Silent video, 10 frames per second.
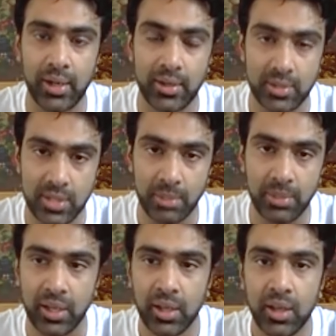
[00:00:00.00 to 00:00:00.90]
and
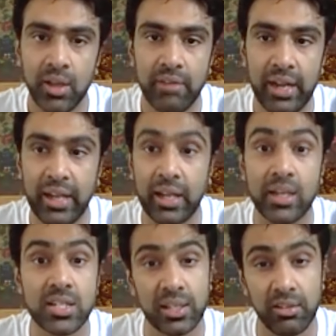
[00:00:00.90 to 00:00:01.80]
something where I
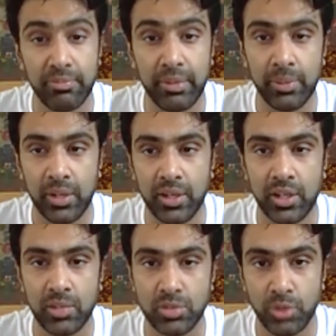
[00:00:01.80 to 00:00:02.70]
can serve people in
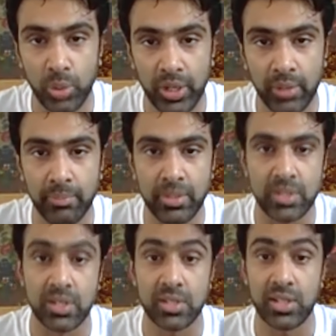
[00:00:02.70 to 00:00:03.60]
terms of doing a
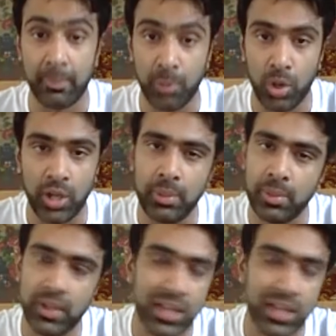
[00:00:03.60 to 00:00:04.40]
business and employing people,